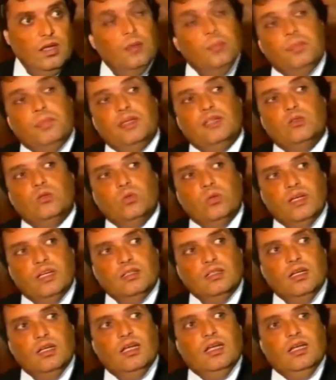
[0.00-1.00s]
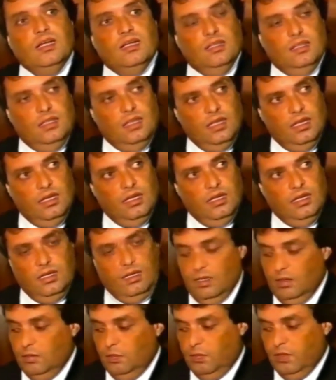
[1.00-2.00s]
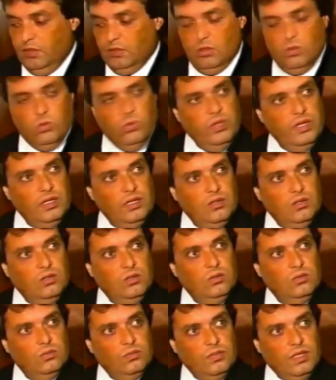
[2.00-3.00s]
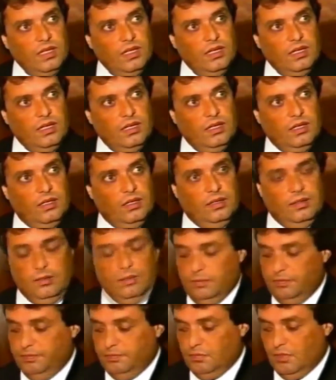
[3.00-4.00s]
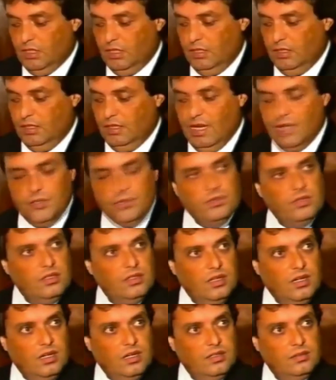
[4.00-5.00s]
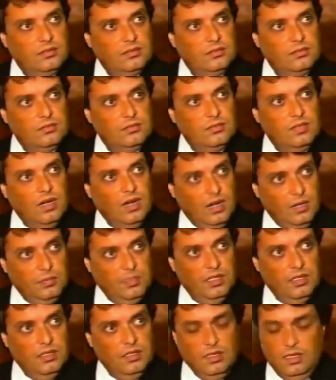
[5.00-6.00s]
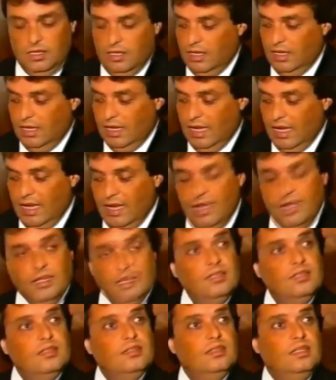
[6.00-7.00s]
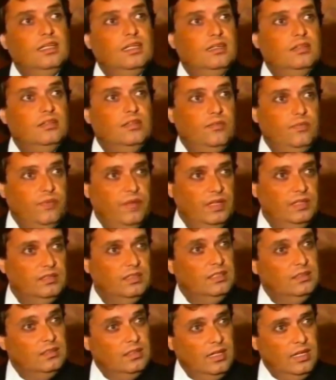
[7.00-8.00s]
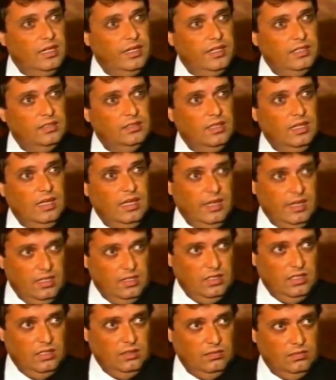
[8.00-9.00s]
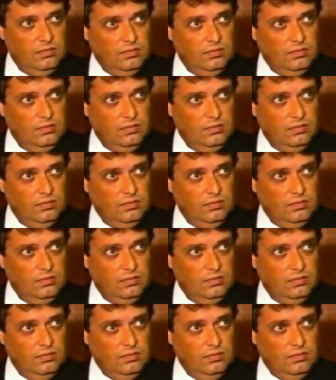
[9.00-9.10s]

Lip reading: between the Puerto Rico National Guard Army and the Defense Intelligence Agency.